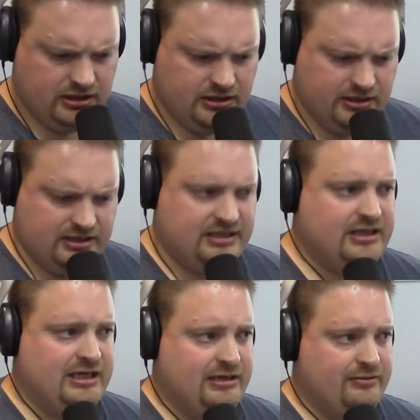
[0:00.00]
Let's
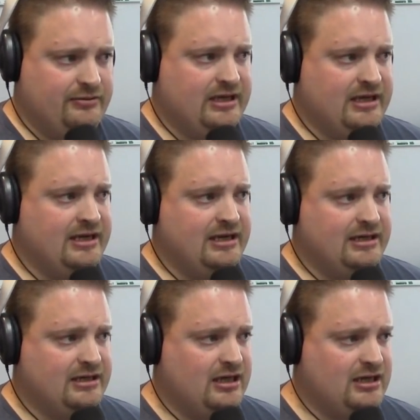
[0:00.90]
see. We
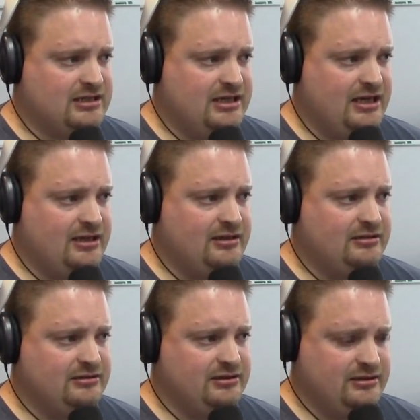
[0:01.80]
got
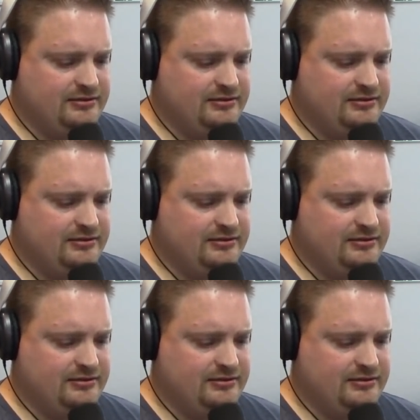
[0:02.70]
cocktails.